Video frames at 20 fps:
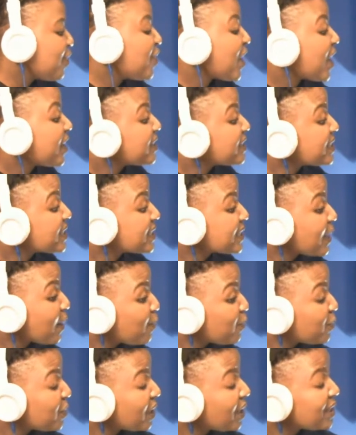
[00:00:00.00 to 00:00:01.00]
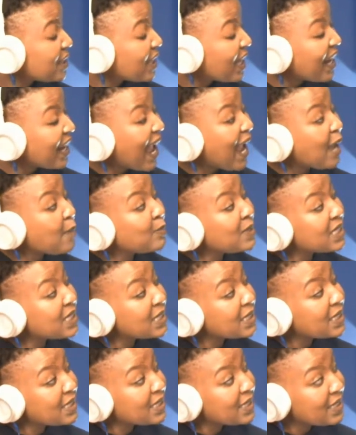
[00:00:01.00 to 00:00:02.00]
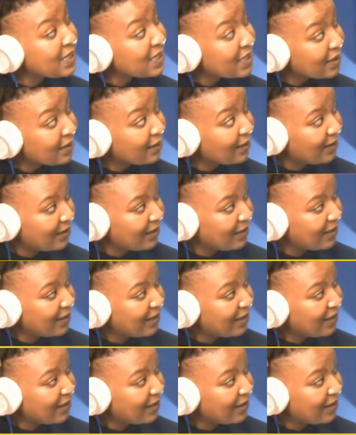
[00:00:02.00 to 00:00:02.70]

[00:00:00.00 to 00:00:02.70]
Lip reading: that is something that I'm still